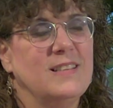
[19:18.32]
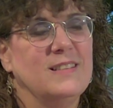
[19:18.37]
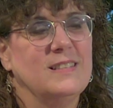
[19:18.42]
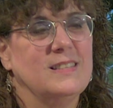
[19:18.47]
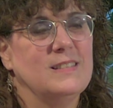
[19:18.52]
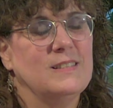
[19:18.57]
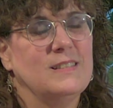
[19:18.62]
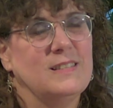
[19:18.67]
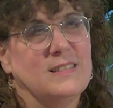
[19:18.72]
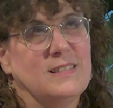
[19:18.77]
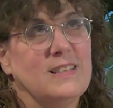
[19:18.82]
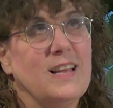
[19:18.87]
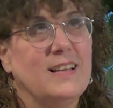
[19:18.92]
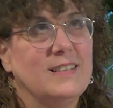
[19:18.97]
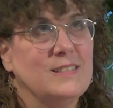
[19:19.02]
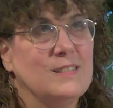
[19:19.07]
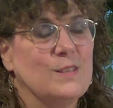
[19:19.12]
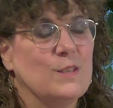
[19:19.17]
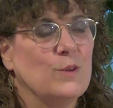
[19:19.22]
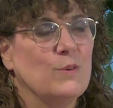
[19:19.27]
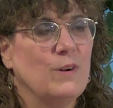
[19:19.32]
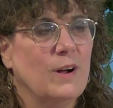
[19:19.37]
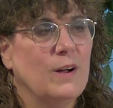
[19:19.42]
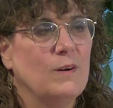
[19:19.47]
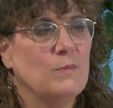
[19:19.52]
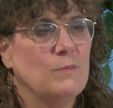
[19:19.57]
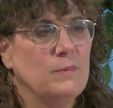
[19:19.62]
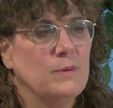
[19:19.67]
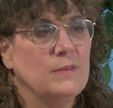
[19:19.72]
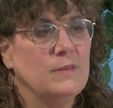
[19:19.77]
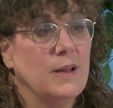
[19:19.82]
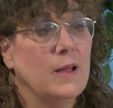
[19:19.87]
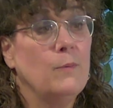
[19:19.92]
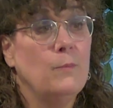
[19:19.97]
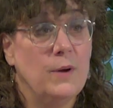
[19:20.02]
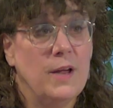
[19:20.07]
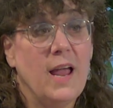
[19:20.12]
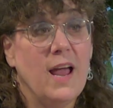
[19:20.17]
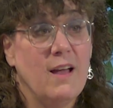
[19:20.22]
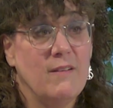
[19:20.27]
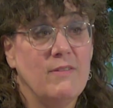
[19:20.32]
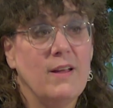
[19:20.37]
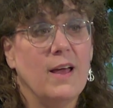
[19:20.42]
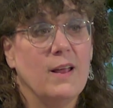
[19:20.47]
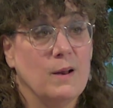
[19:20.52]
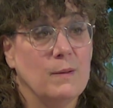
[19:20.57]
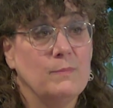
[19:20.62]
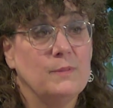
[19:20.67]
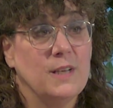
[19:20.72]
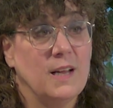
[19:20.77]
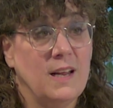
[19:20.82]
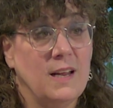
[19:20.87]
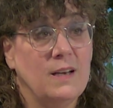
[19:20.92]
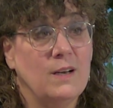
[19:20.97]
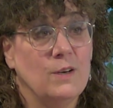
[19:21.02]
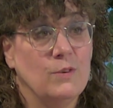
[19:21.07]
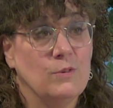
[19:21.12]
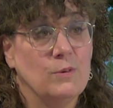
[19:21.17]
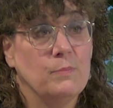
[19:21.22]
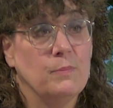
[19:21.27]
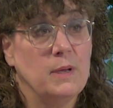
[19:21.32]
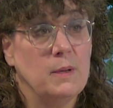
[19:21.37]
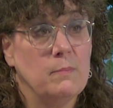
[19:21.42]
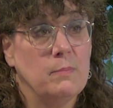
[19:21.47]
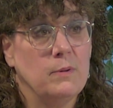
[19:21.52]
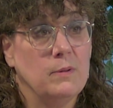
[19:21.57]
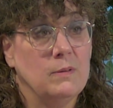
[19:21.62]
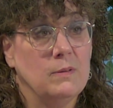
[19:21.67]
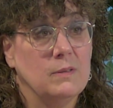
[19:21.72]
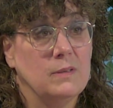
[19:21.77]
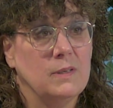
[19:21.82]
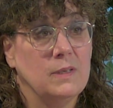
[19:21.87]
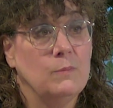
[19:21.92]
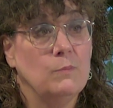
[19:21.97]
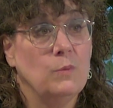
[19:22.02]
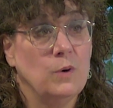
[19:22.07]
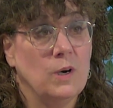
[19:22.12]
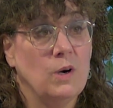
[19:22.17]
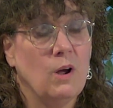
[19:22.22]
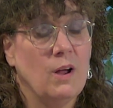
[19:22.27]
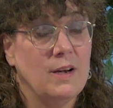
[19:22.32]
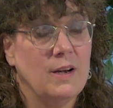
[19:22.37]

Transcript: on the size of the crowd, but and we have had up to 800 people in one